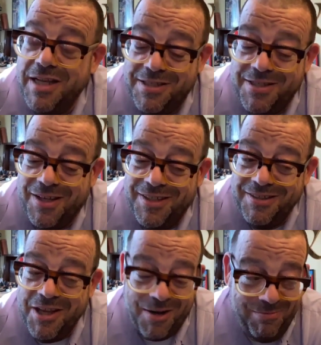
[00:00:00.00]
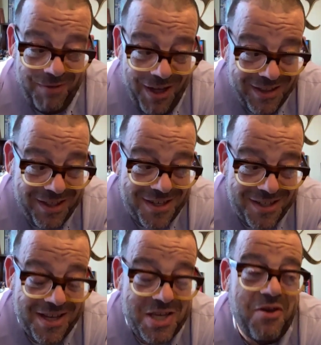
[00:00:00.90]
It's
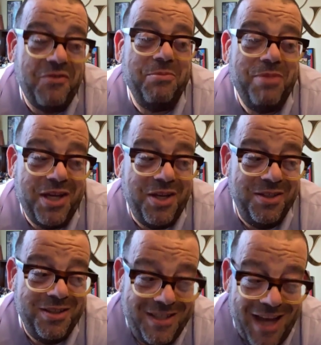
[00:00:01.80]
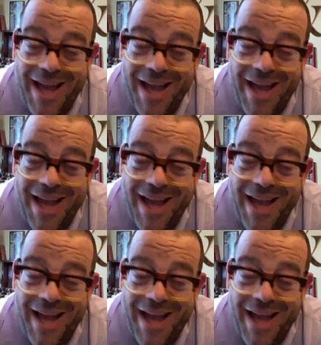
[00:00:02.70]
just like you have to pick your